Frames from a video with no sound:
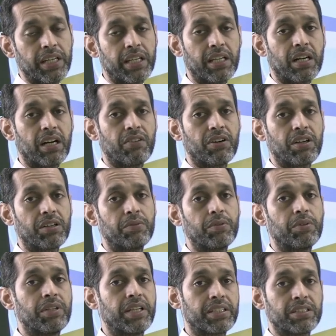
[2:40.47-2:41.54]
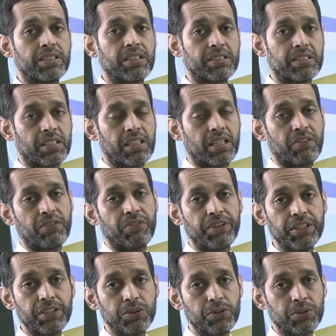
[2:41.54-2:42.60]
in our lectures, in our
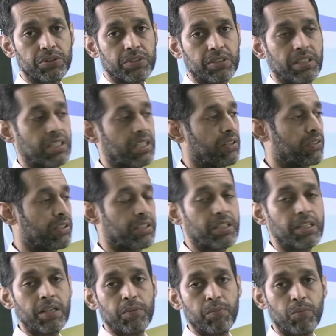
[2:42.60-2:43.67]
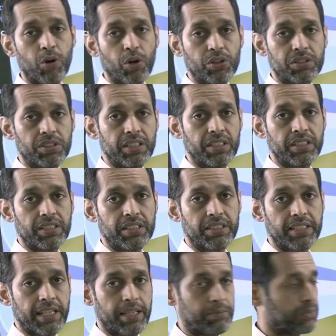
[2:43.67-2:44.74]
videos, in our mock series
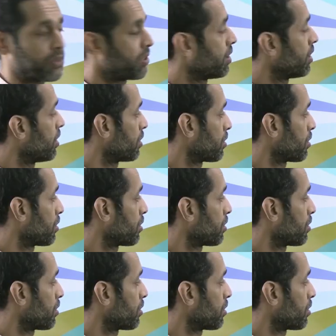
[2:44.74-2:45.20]
exams.